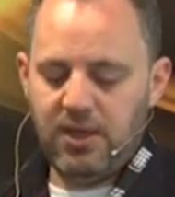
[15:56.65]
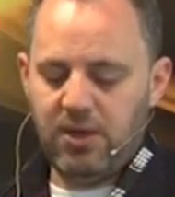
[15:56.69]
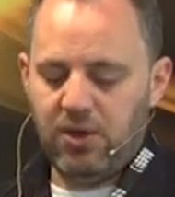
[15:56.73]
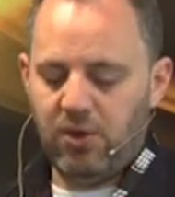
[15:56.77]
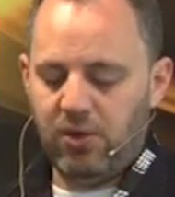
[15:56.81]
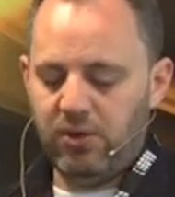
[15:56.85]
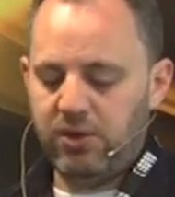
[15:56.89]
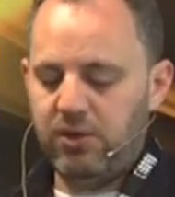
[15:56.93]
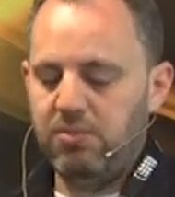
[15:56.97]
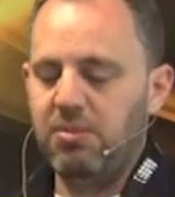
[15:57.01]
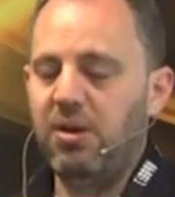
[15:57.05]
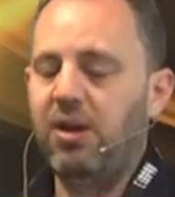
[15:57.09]

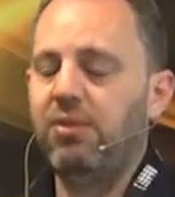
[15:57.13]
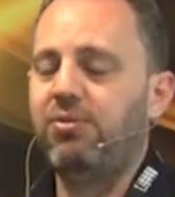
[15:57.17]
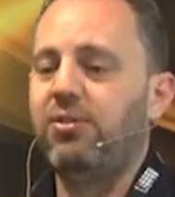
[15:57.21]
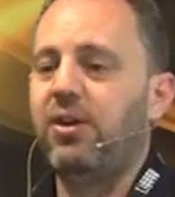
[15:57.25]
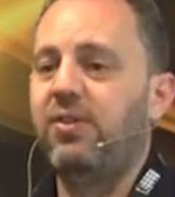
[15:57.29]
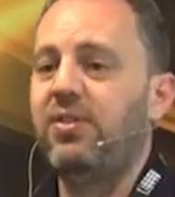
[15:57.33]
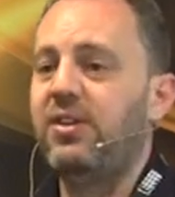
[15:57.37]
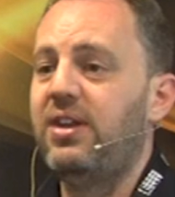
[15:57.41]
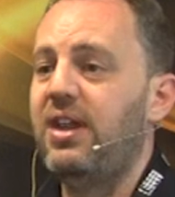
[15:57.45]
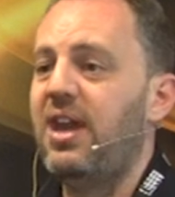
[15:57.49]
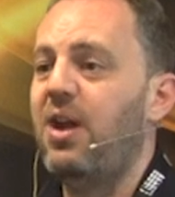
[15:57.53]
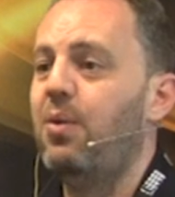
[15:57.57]
or you might
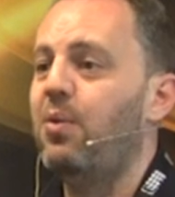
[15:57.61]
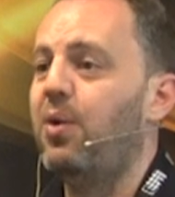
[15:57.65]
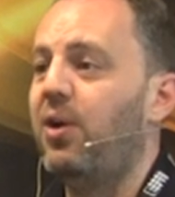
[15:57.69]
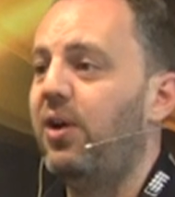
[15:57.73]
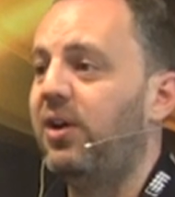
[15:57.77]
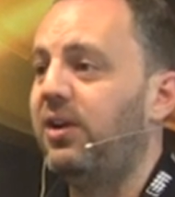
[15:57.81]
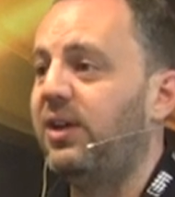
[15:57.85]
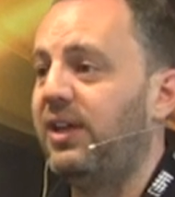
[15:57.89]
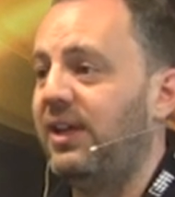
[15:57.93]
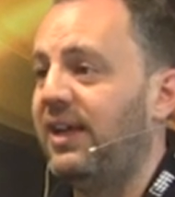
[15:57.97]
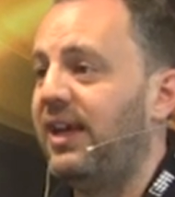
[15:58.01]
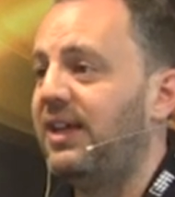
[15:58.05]
find the
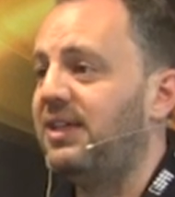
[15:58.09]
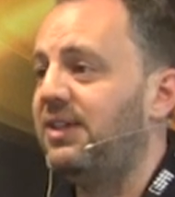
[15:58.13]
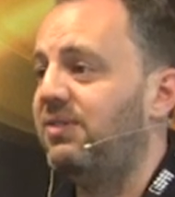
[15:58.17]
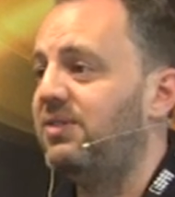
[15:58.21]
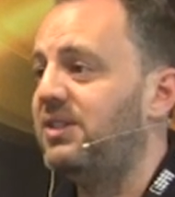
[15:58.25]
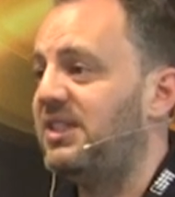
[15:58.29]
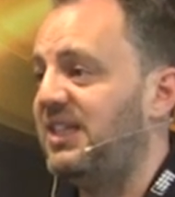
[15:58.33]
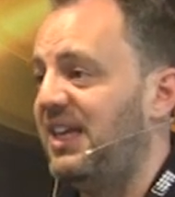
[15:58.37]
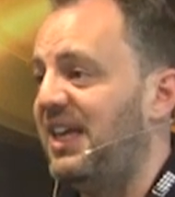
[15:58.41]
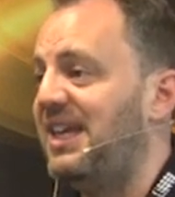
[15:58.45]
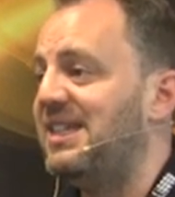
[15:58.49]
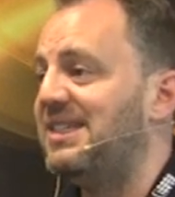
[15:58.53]
network
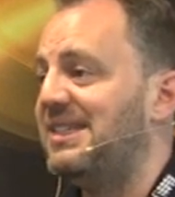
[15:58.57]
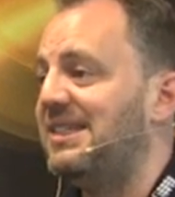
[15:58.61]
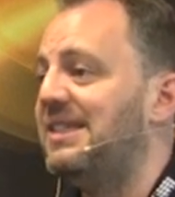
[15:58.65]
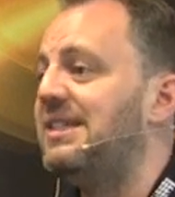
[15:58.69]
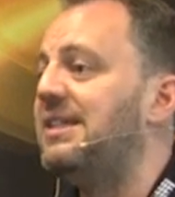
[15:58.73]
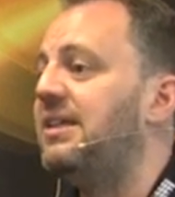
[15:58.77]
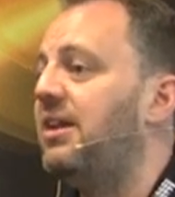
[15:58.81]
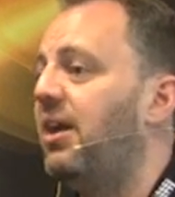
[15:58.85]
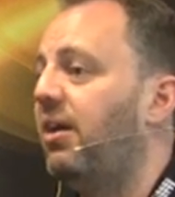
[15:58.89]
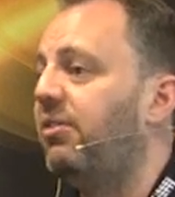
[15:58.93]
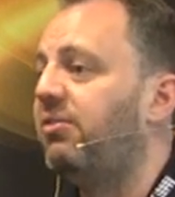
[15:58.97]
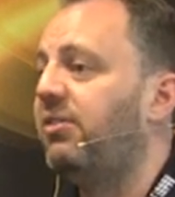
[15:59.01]
connectivity isn't
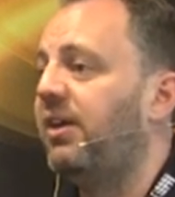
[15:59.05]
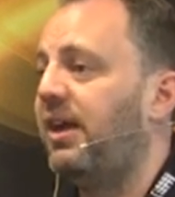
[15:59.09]
enough.